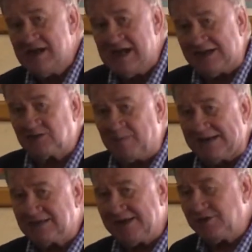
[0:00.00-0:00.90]

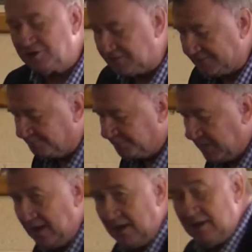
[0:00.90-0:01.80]
expectation.
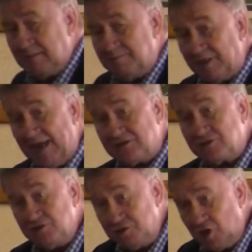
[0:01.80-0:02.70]
But
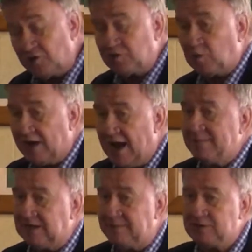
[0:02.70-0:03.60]
that's not what
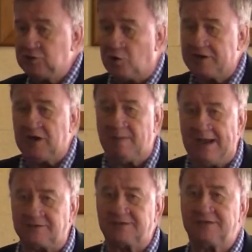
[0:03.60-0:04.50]
I'm going to be talking
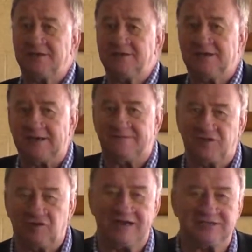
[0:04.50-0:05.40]
about for
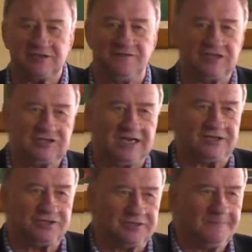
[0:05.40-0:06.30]
the rest of this
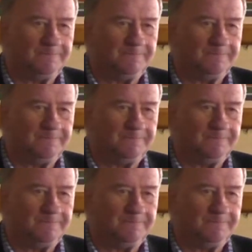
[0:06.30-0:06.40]
session.